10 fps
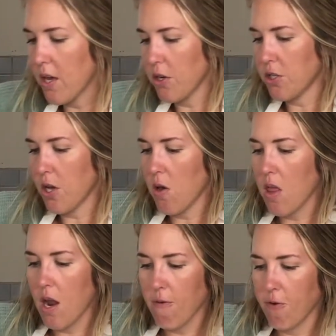or so that
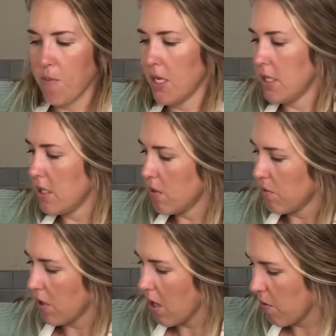I ferment it on
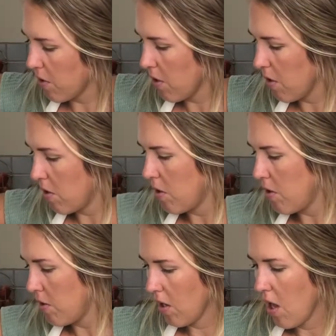the counter.
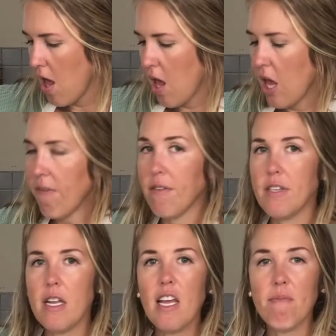If you've
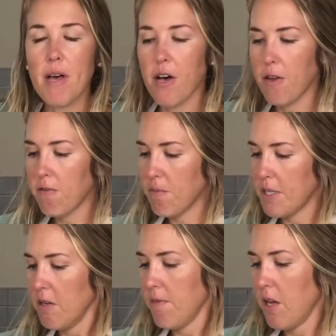seen any of my other
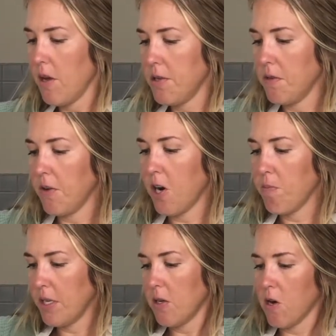fermenting videos, you've heard
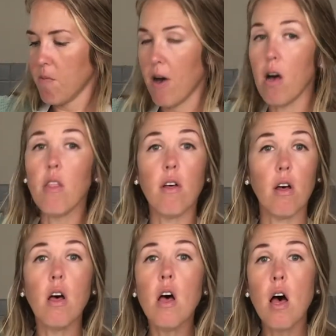me talk about the
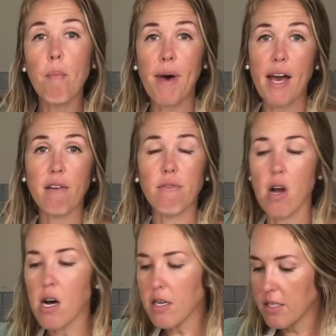bag of
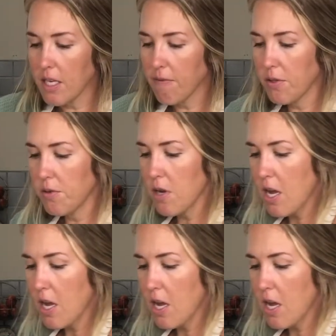rocks. If you do not